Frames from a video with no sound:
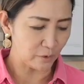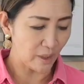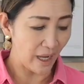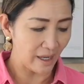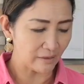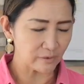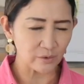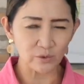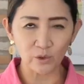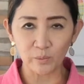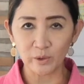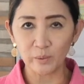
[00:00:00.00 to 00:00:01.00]
you have a
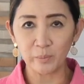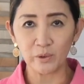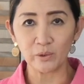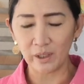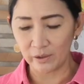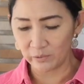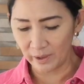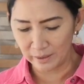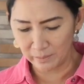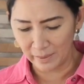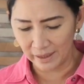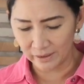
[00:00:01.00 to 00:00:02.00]
strawberry puree
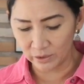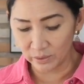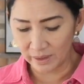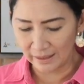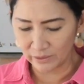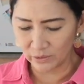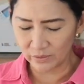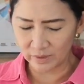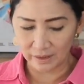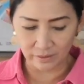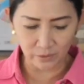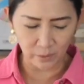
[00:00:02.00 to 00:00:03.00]
ready-made, you can use
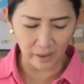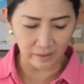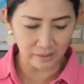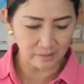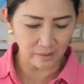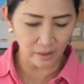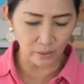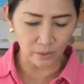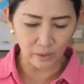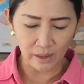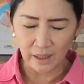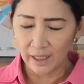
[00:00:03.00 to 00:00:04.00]
that as well. So
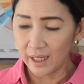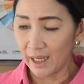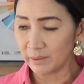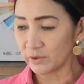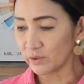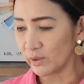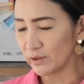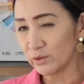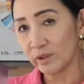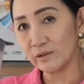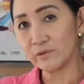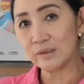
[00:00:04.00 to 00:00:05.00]
I'm just going to
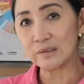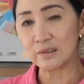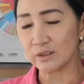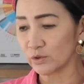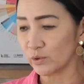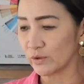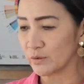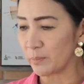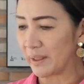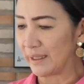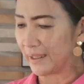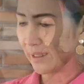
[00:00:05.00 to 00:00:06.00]
give this a short
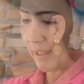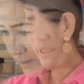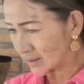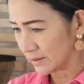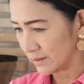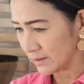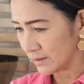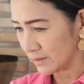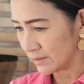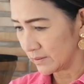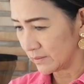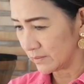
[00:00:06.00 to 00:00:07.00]
spin in the
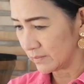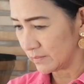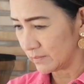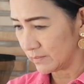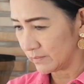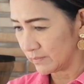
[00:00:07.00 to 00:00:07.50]
blender.